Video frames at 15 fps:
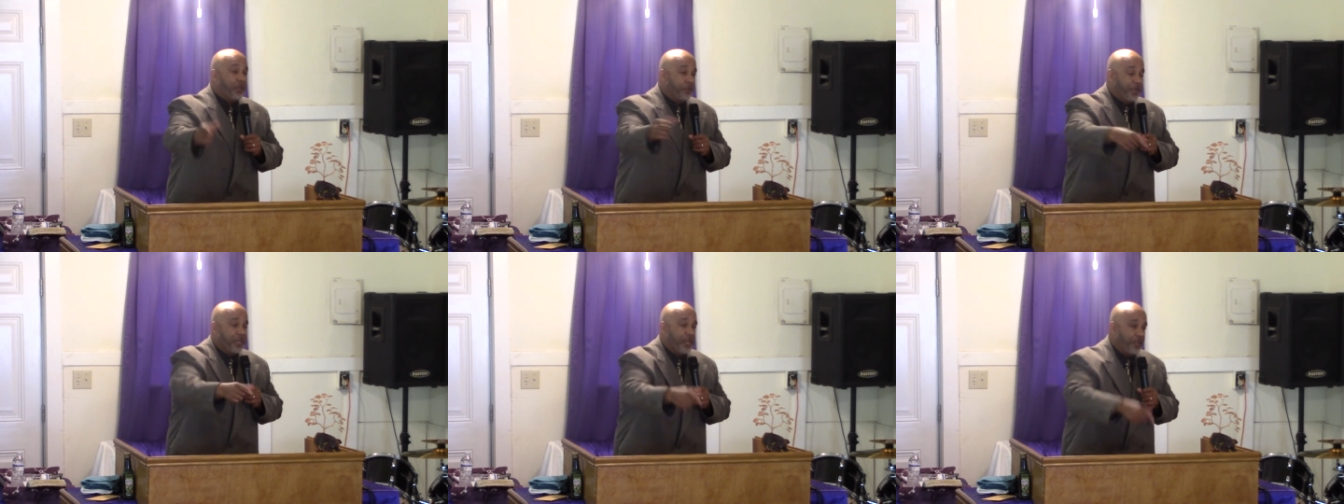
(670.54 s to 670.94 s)

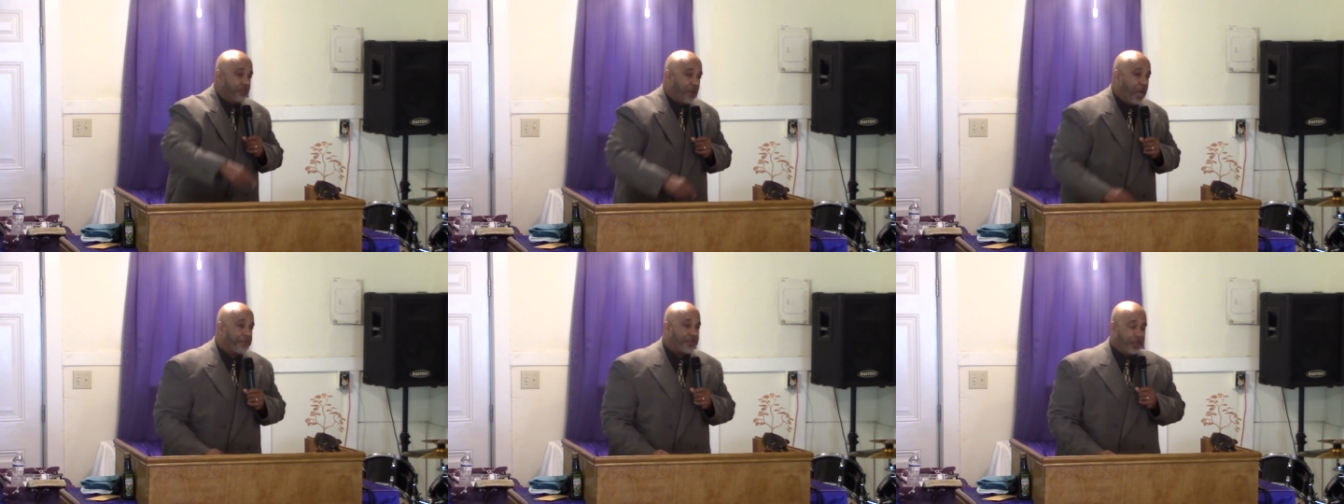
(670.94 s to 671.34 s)
them that they
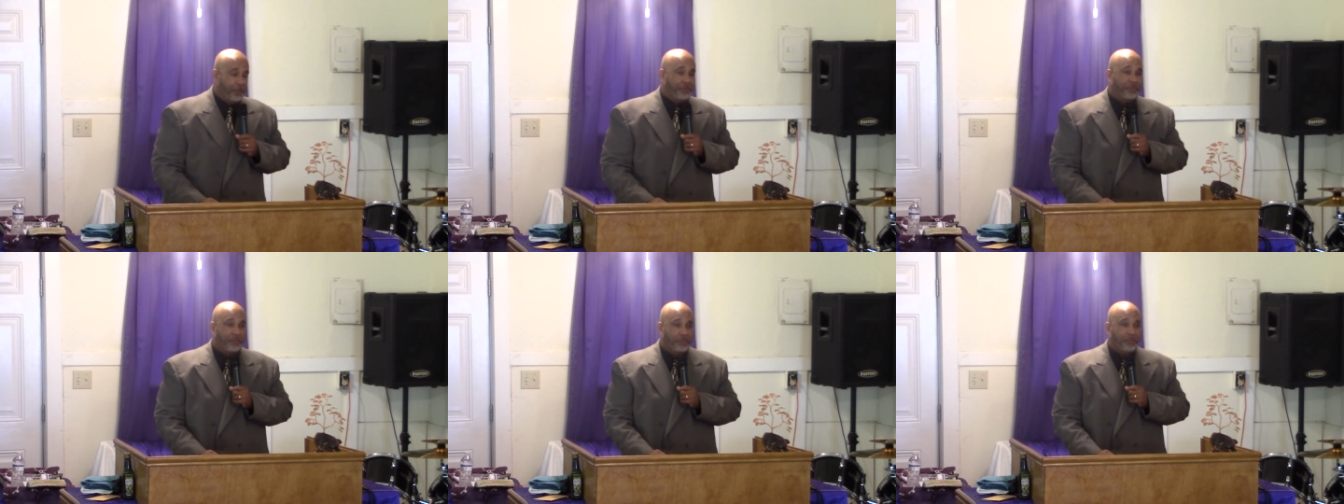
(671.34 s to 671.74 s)
dropped
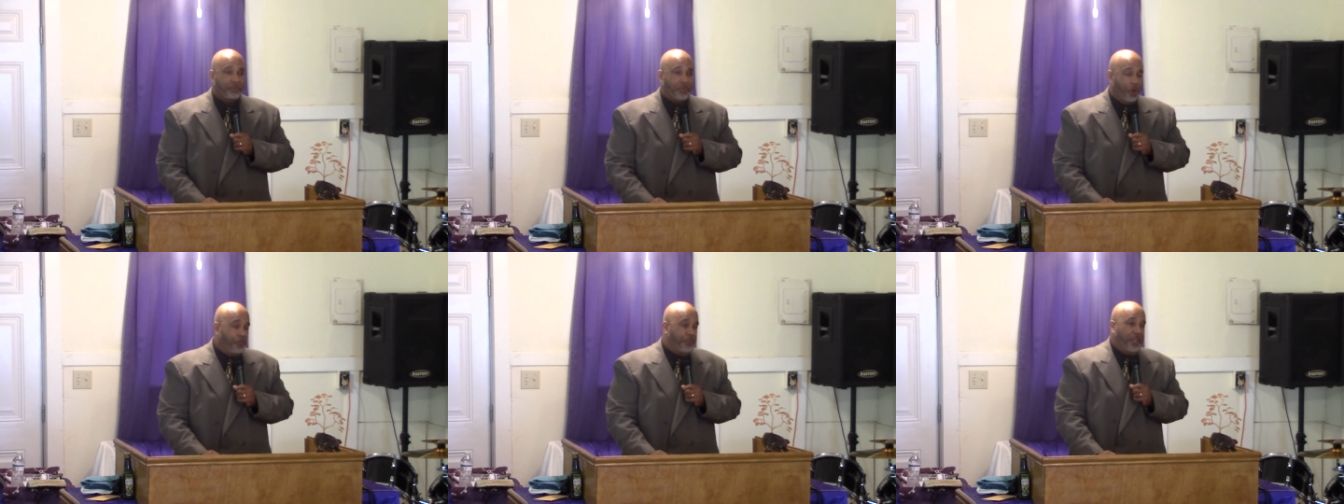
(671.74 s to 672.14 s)

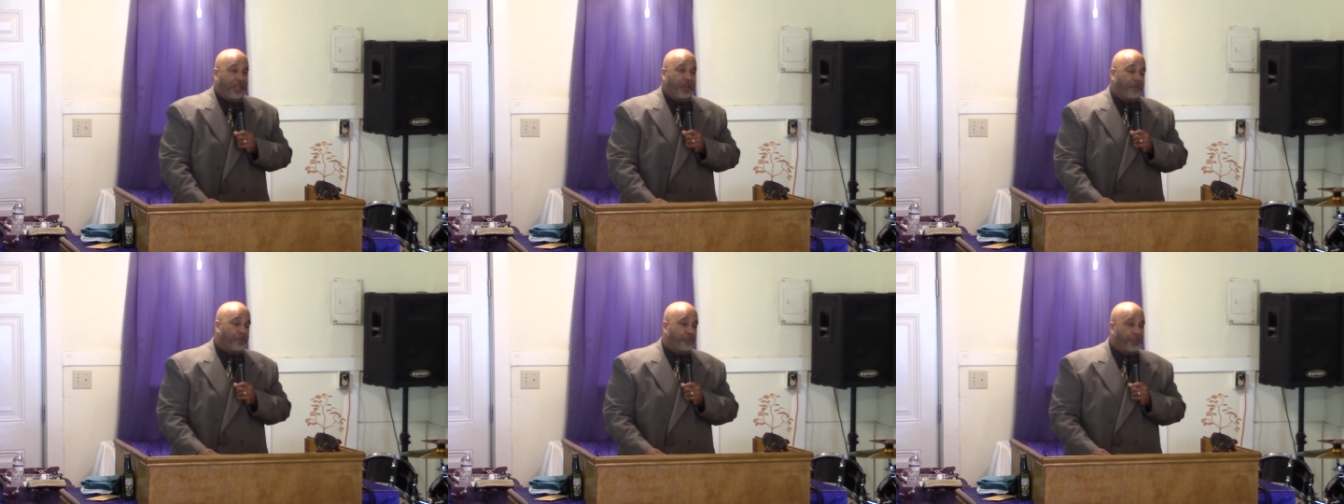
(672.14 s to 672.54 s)
something. Don't pick
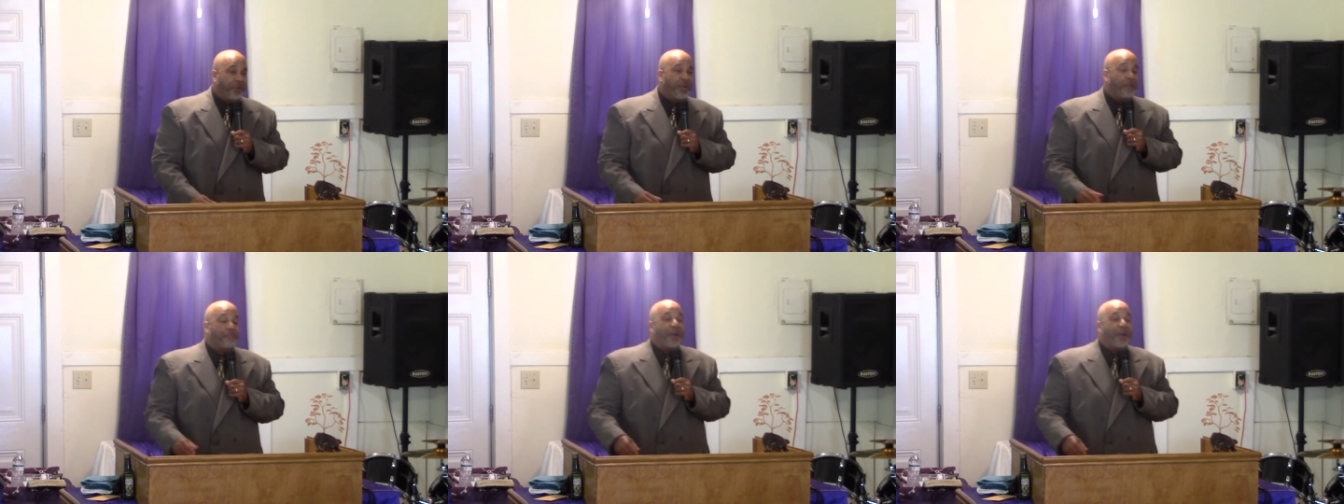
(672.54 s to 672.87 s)
it up and put it in your